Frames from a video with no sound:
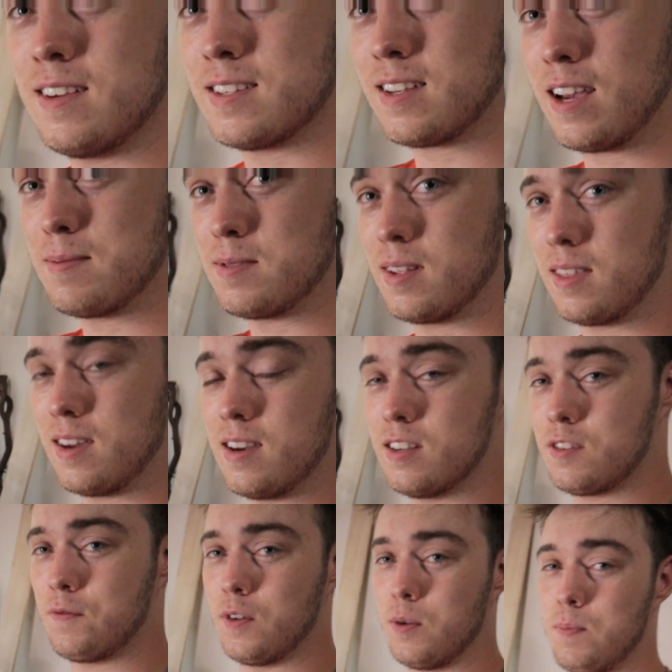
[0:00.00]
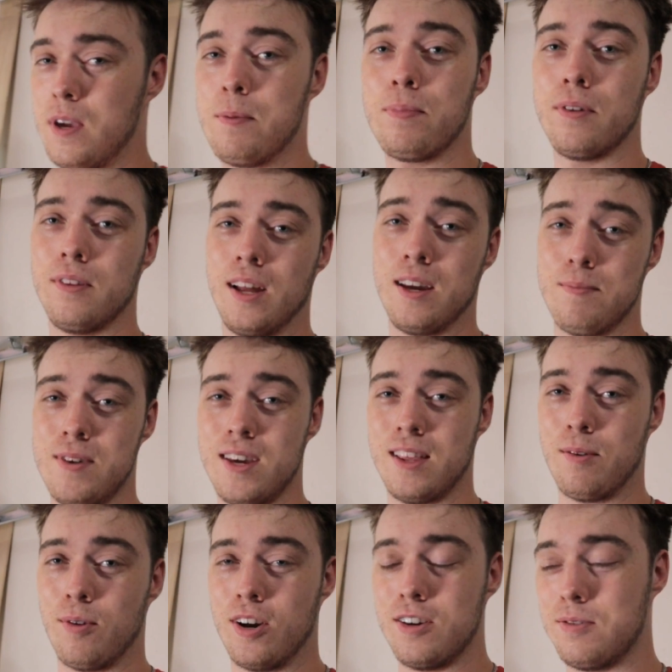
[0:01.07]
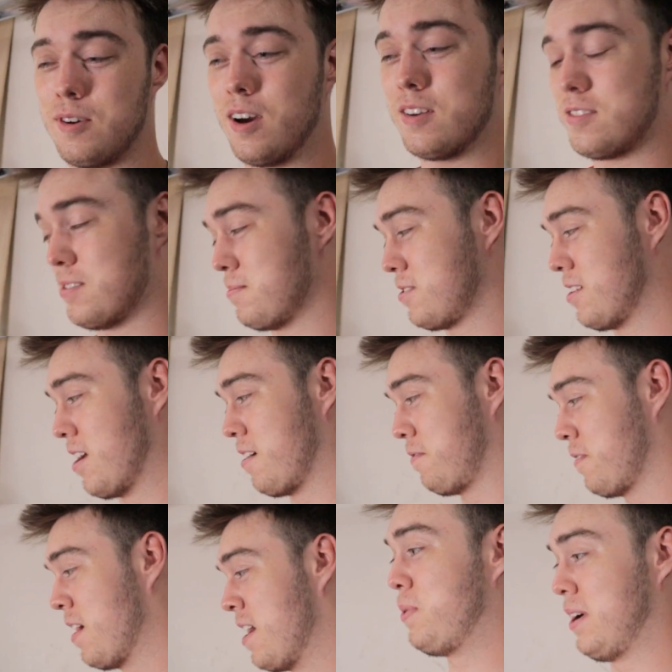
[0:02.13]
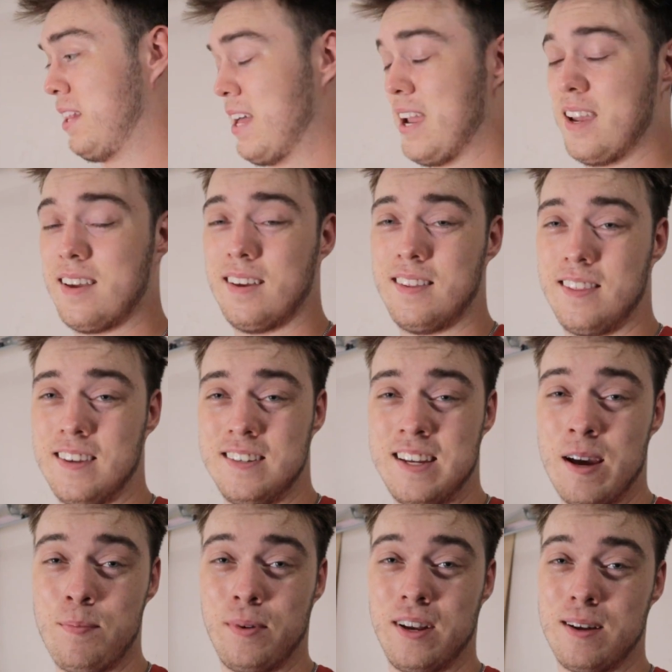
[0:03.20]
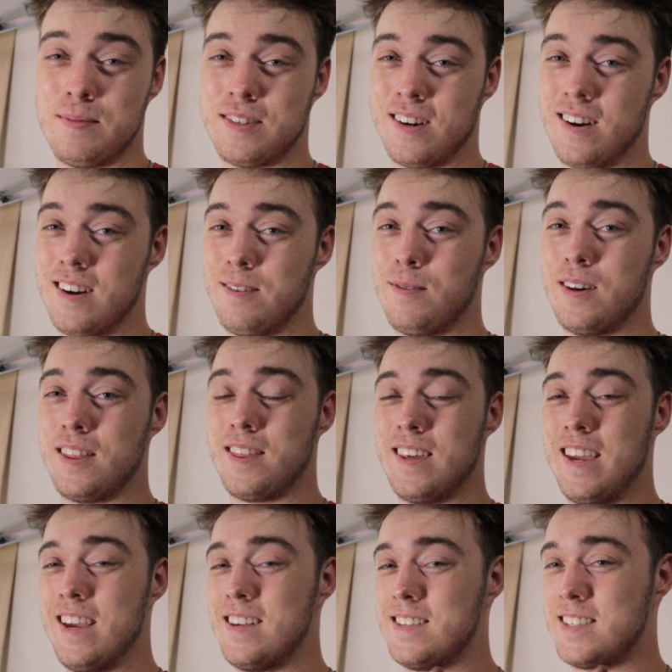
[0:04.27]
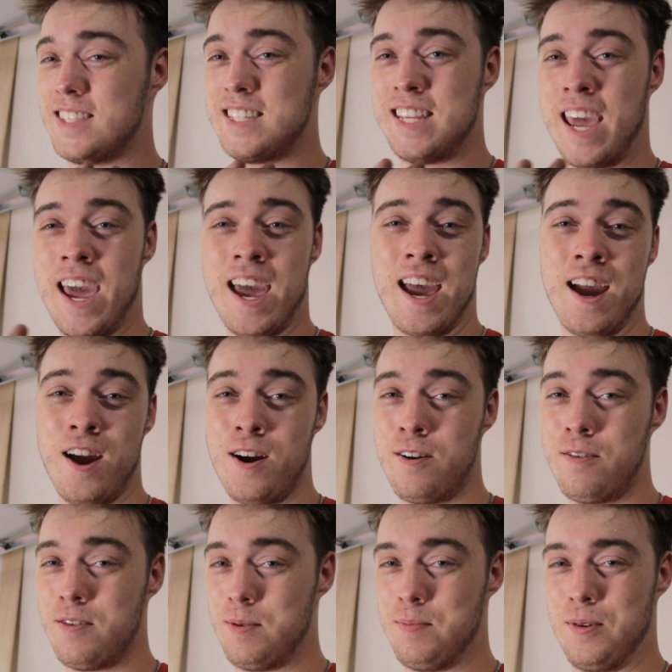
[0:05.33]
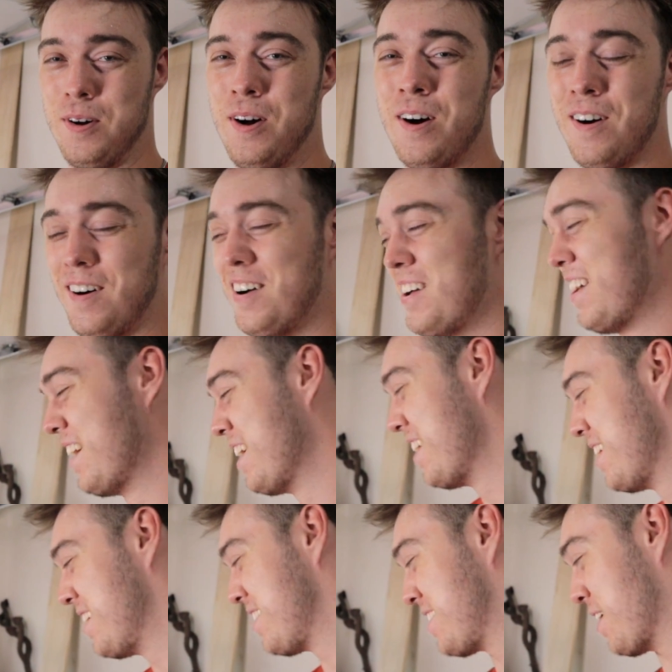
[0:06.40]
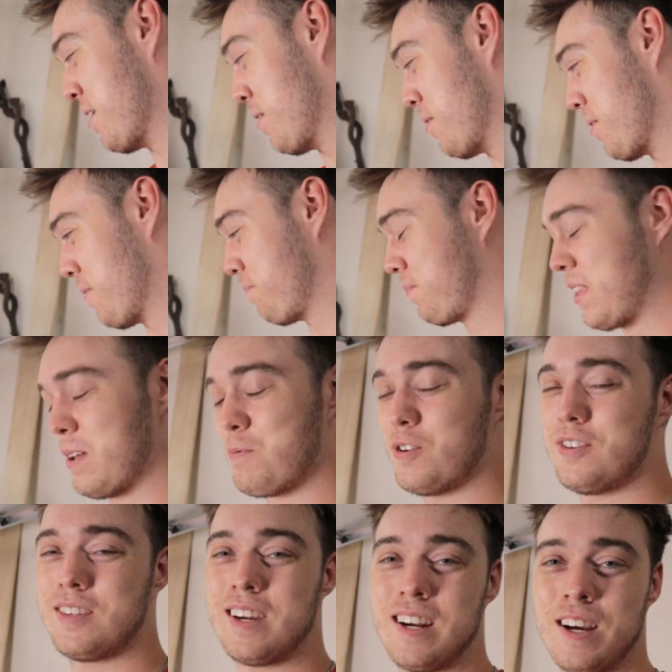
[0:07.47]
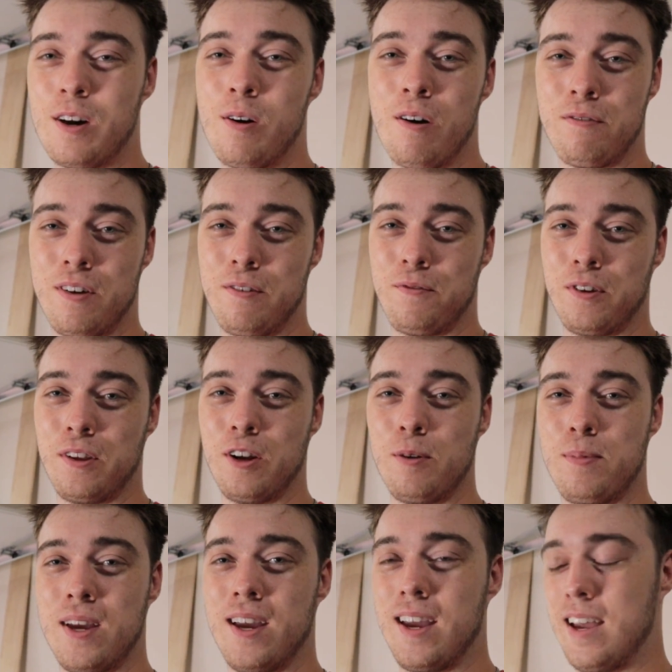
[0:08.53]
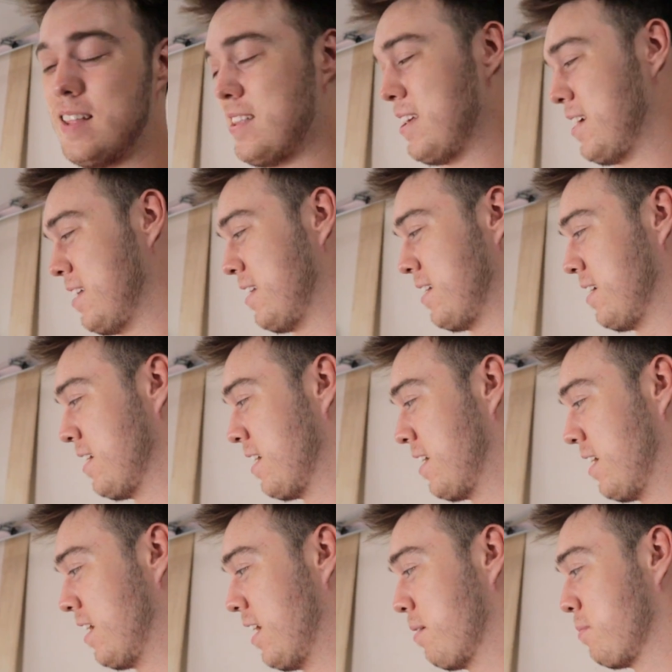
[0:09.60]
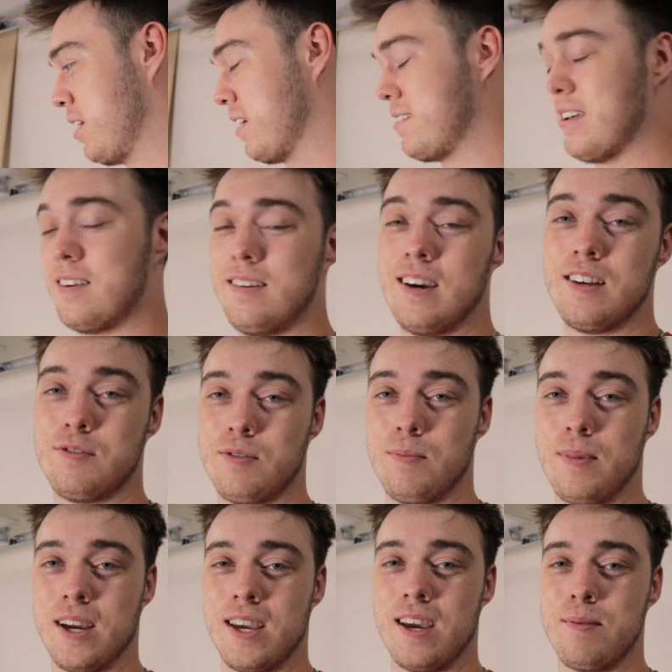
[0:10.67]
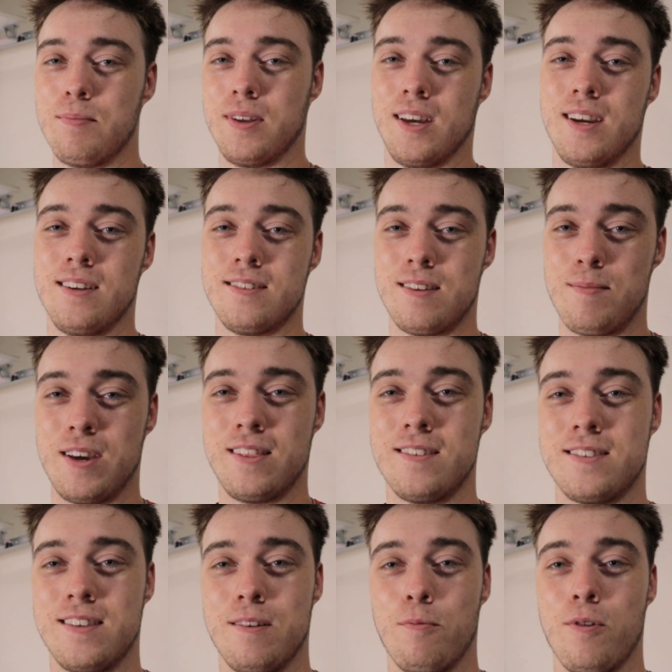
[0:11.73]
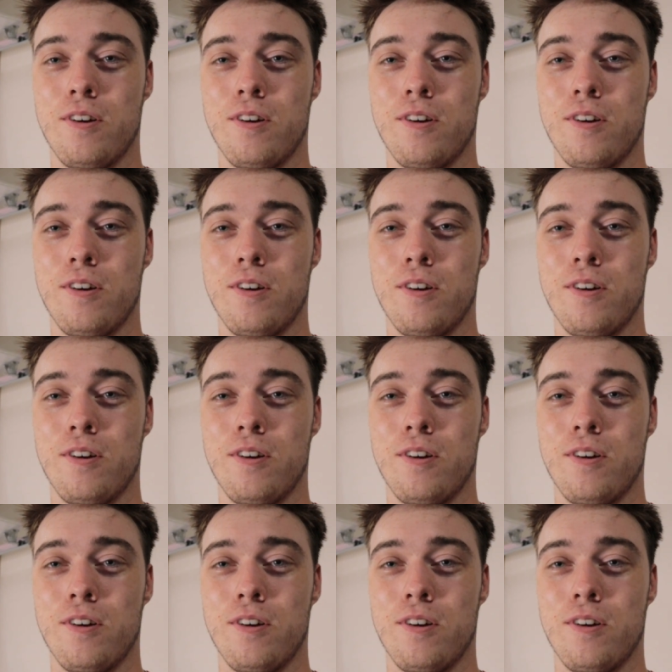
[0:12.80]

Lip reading: these types of things for people like me that want to do custom stuff, but like, the template I'm starting with is terrible. So we're just gonna go over it for a little bit, and then I'm gonna tell you guys what my game plan is to make this thing